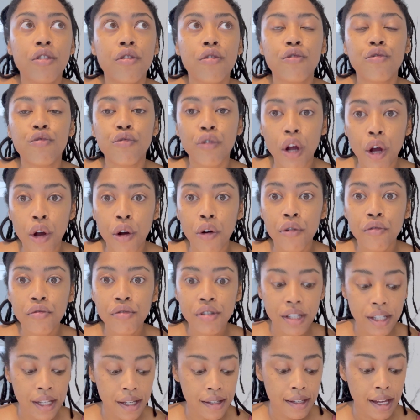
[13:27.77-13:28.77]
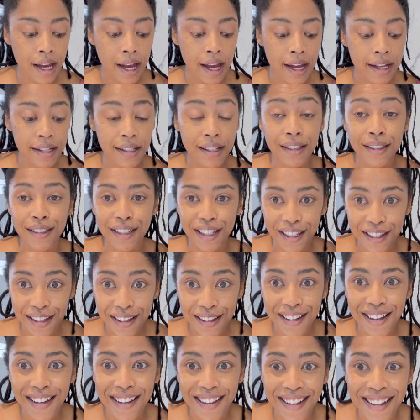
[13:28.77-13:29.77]
grown since I
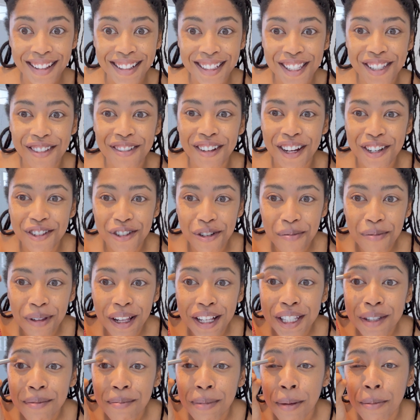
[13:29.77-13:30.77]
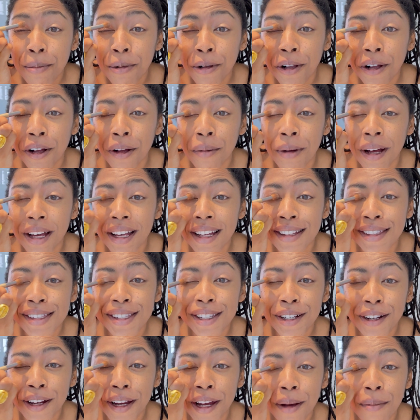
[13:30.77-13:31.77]
deleted 200 plus people on my
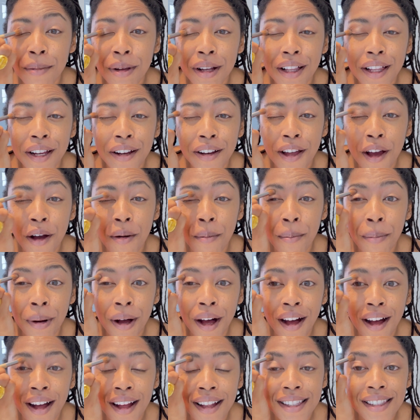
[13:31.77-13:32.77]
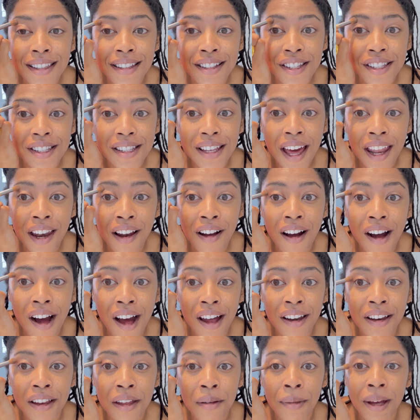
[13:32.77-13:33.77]
Instagram and cleared out bots and just kind of
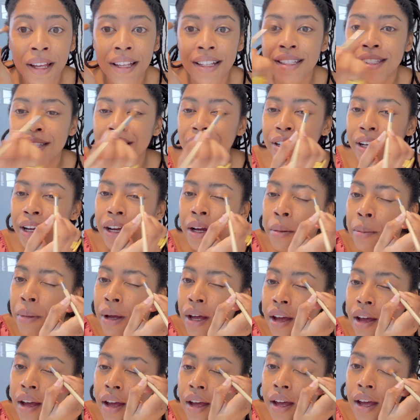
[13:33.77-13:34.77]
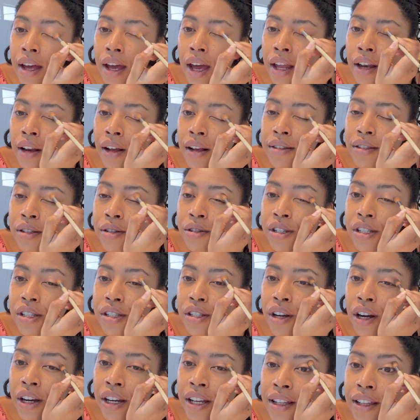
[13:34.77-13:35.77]
audited my Instagram, and also just
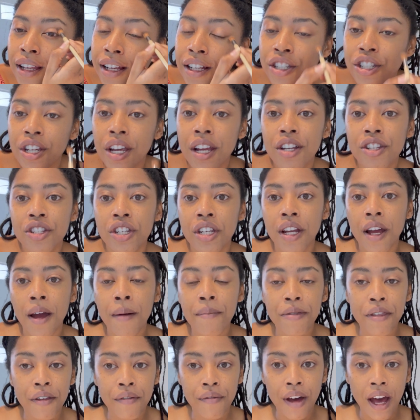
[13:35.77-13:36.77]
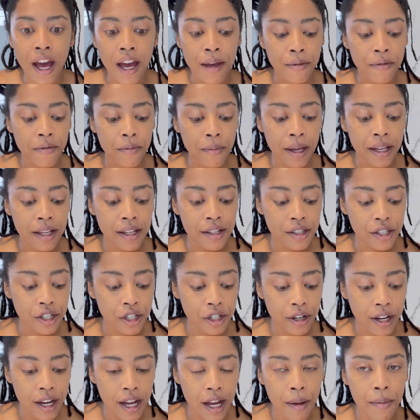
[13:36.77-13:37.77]
started like changing up the vibe of my
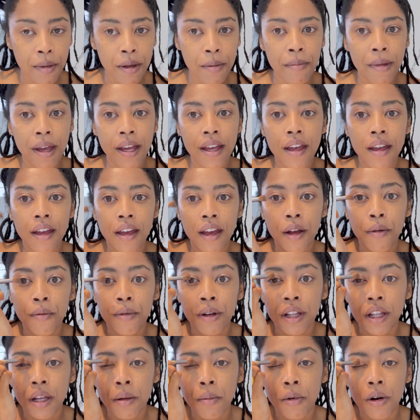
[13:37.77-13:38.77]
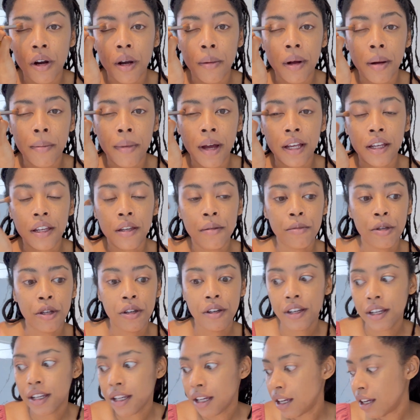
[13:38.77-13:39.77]
Instagram and making it really more about my
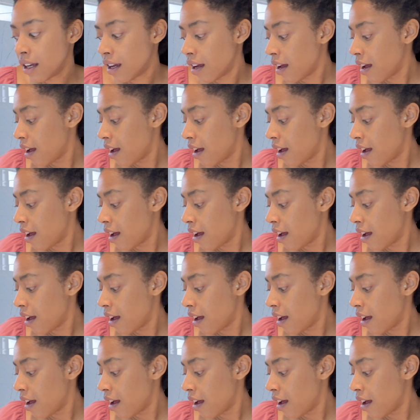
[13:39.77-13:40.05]
community,